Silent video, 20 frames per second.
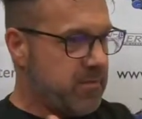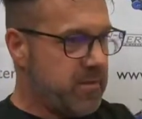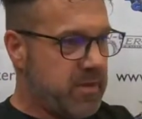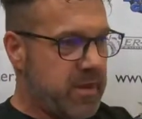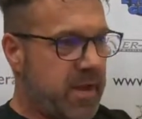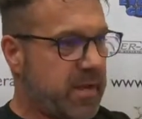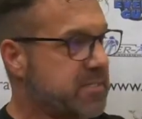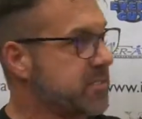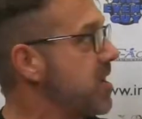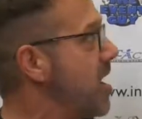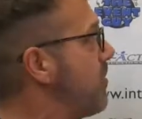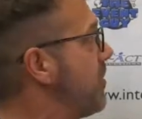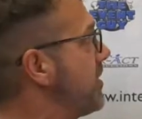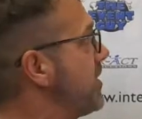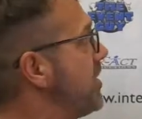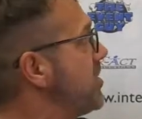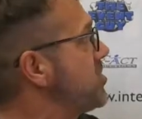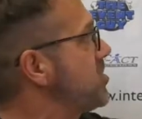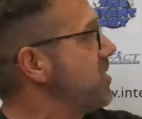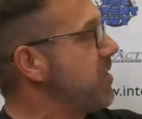the next
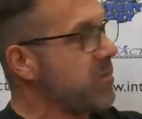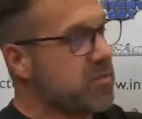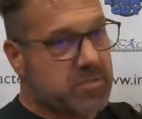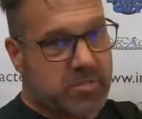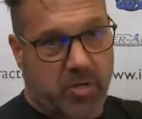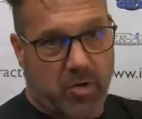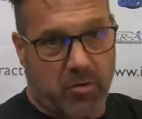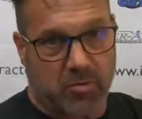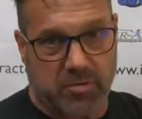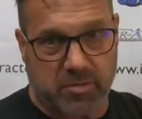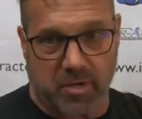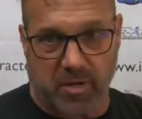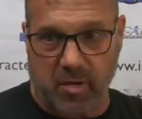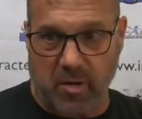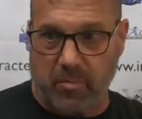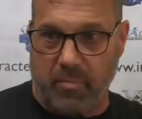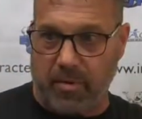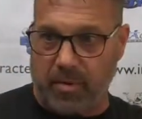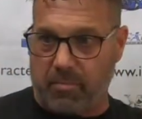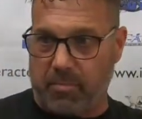competition in the zone is going to
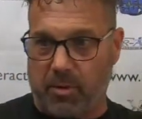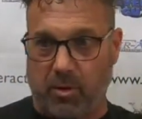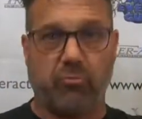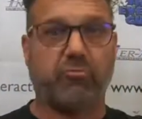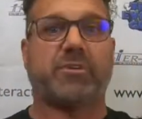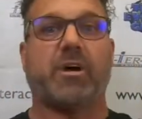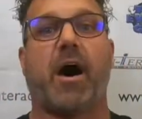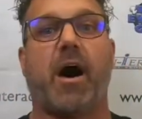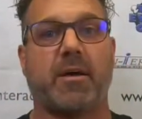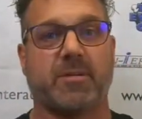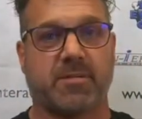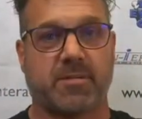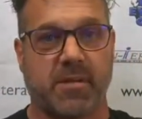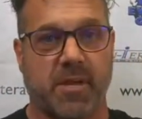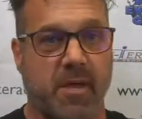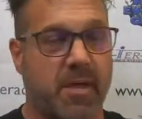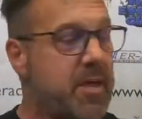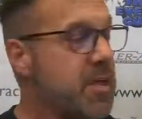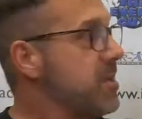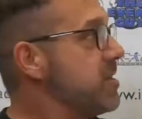be balloon toss.
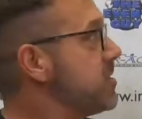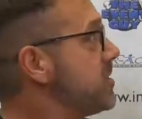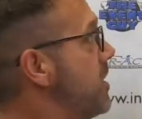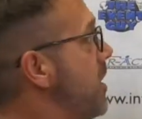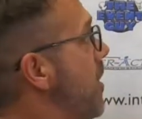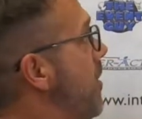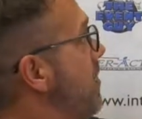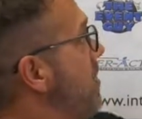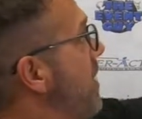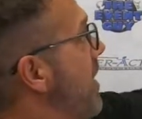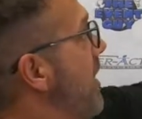So